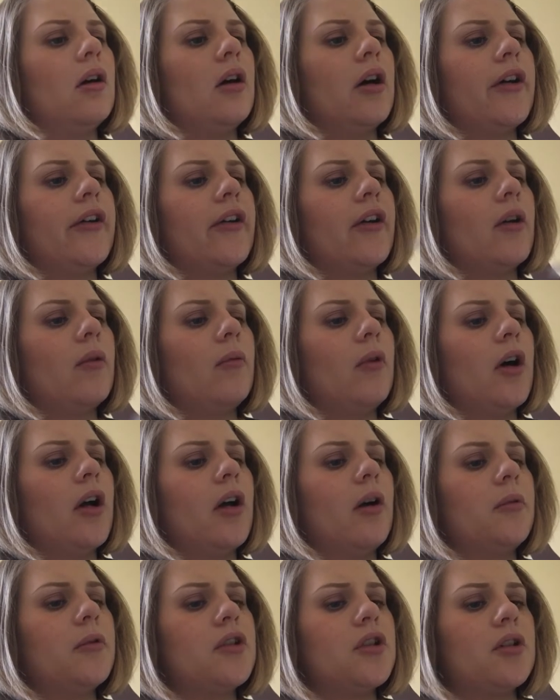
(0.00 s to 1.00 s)
I don't know why
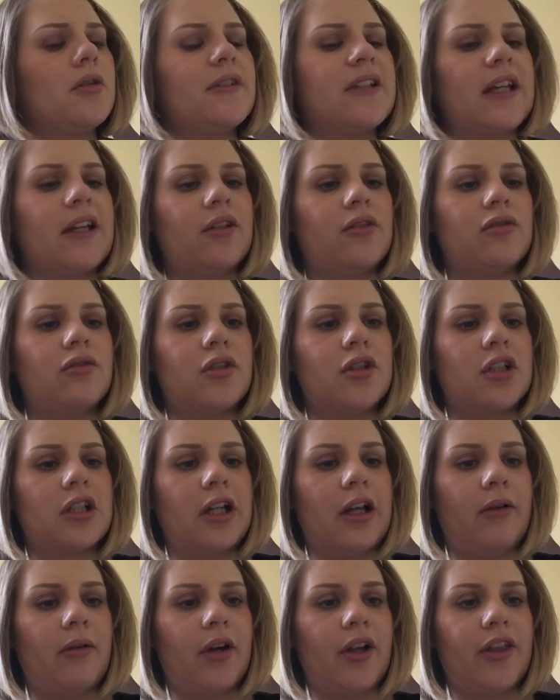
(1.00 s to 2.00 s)
I would use extra
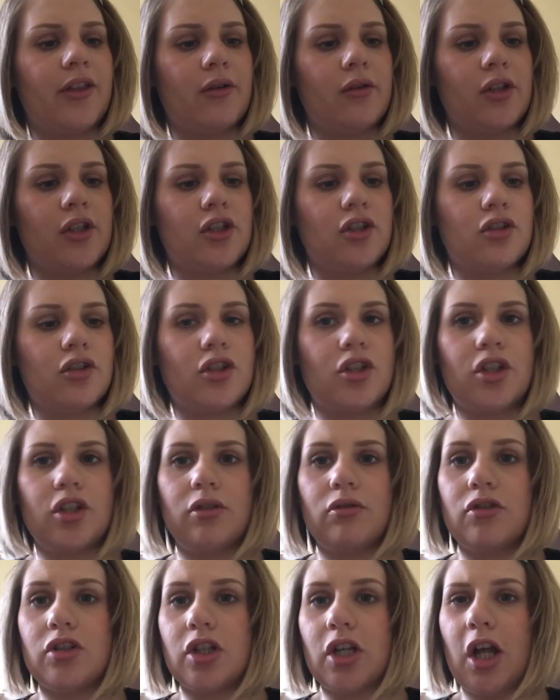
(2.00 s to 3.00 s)
slow. I thought you'd just
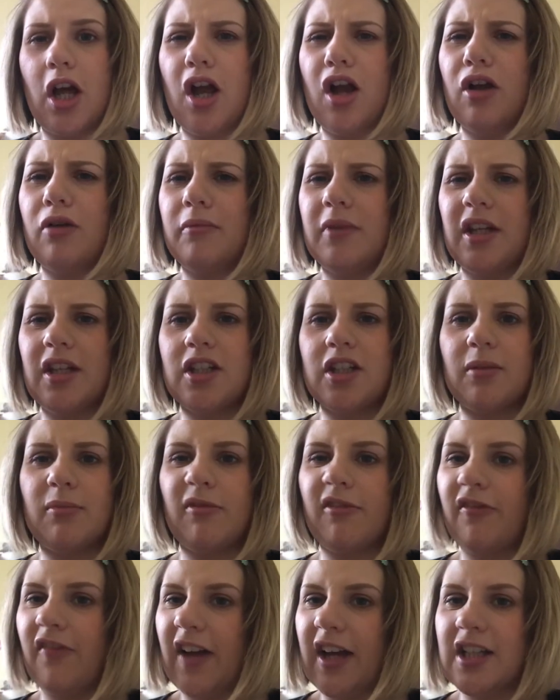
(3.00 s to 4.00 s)
use slow, medium
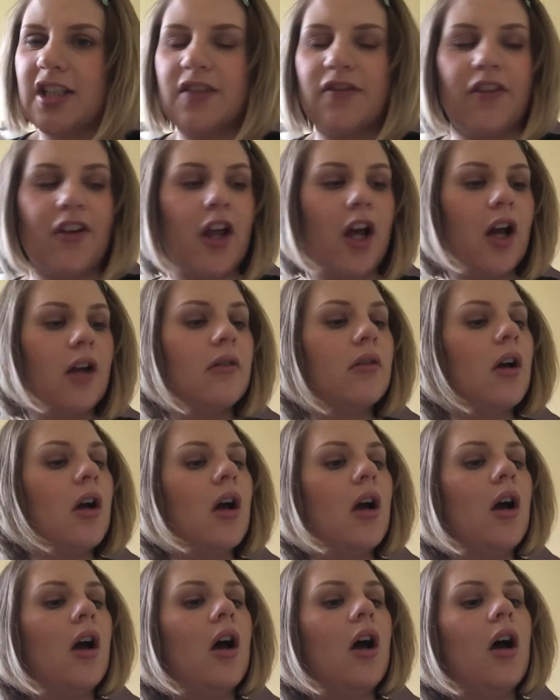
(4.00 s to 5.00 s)
and fast flow.
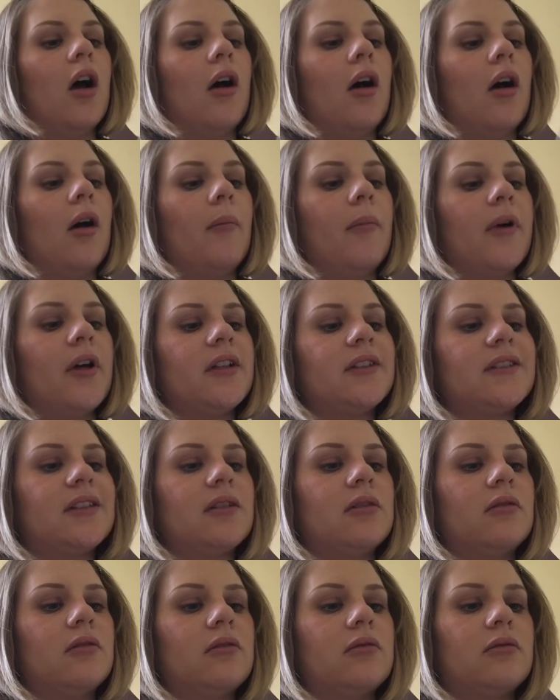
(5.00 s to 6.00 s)
But
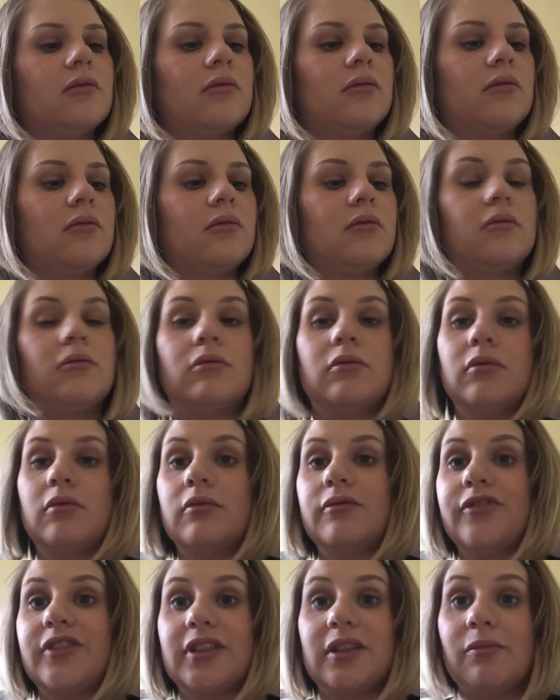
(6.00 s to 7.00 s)

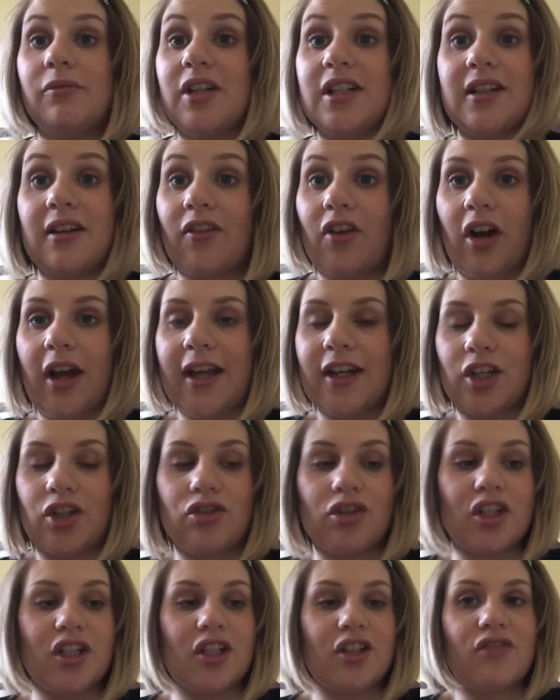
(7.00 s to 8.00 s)
for some reason I've got
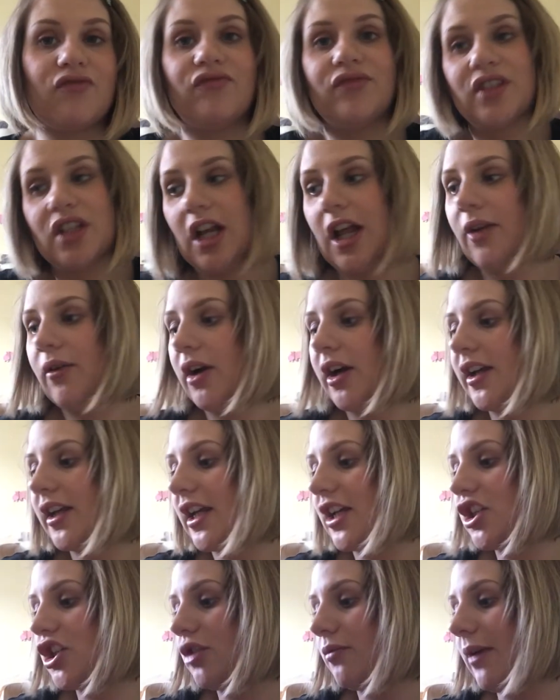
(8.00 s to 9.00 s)
extra slow. I
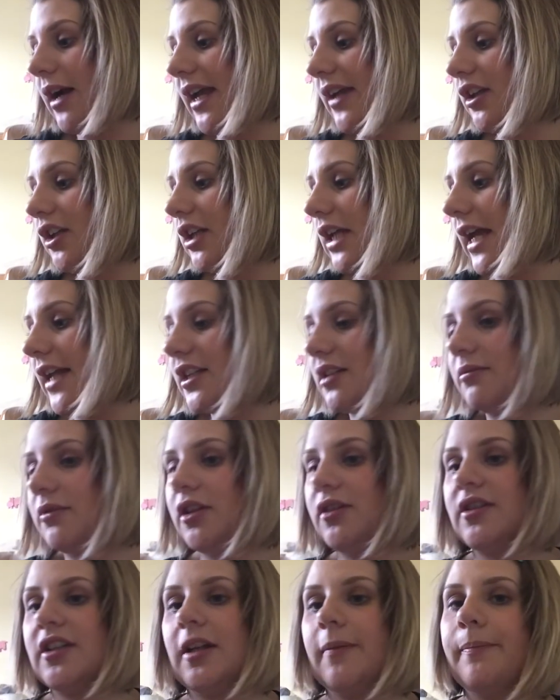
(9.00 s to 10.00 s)
guess you may end up
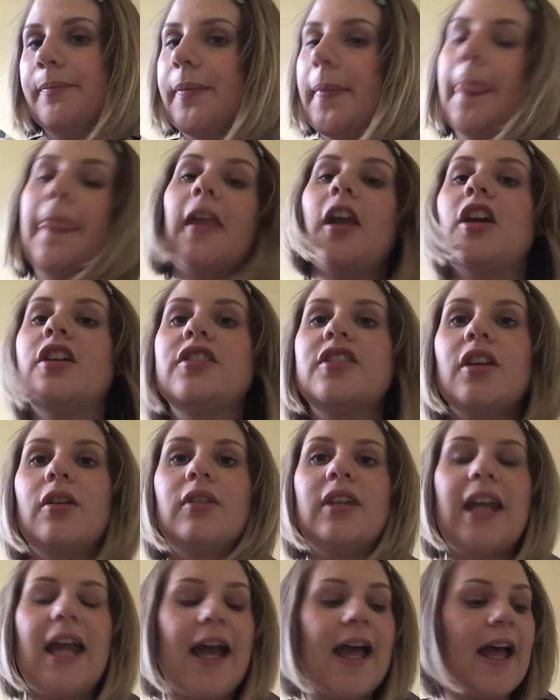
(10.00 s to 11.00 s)
using them. So
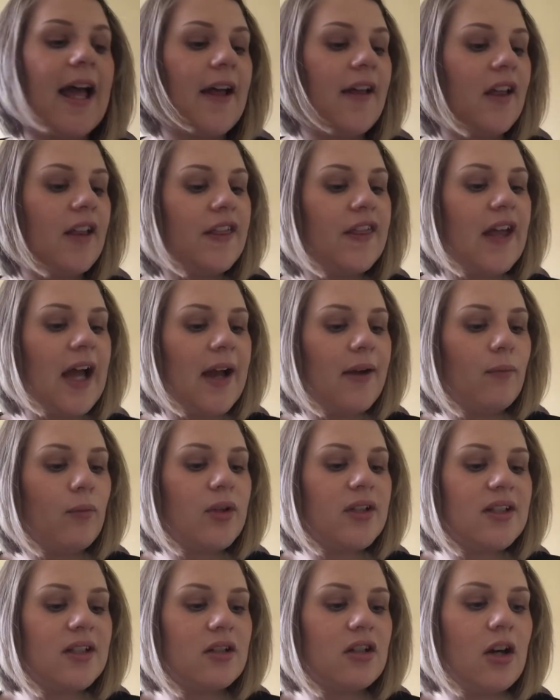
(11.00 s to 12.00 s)
yeah, that
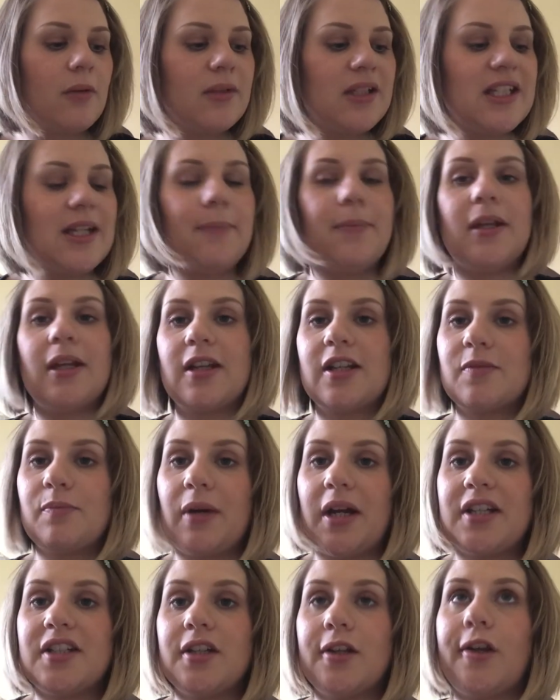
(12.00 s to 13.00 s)
was the Tommee tippee
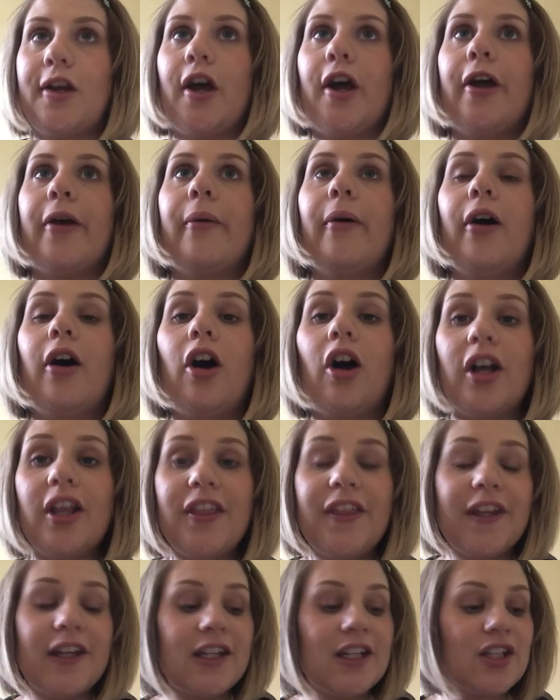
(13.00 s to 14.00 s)
Express and Go. I
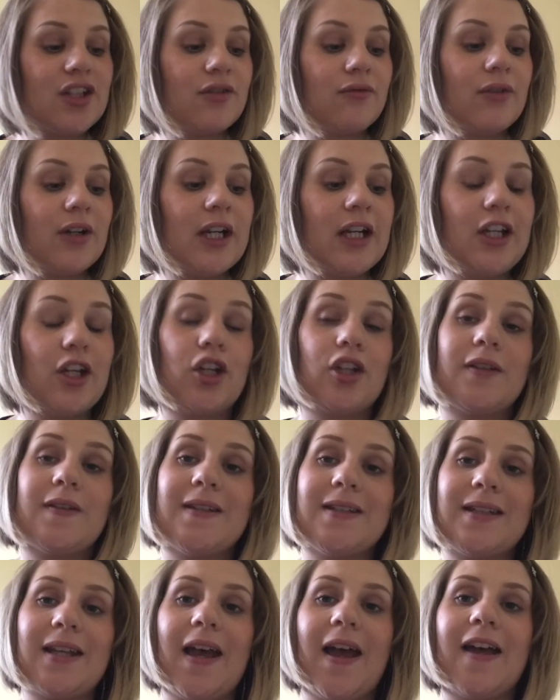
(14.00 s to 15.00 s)
think it's a really good
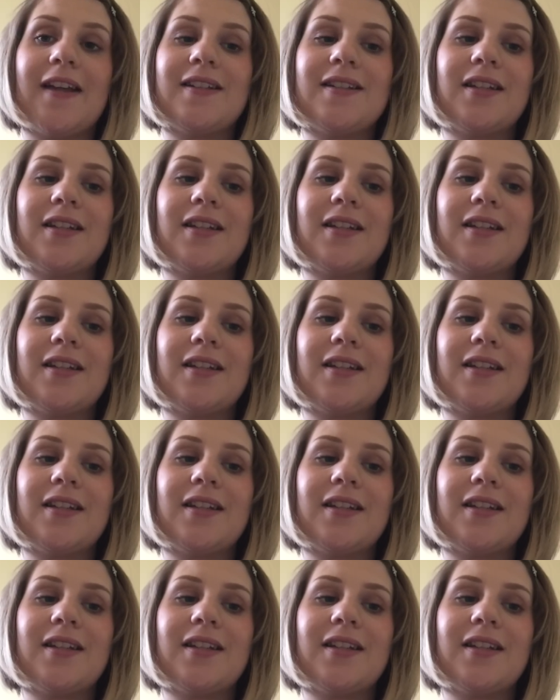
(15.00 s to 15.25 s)
set.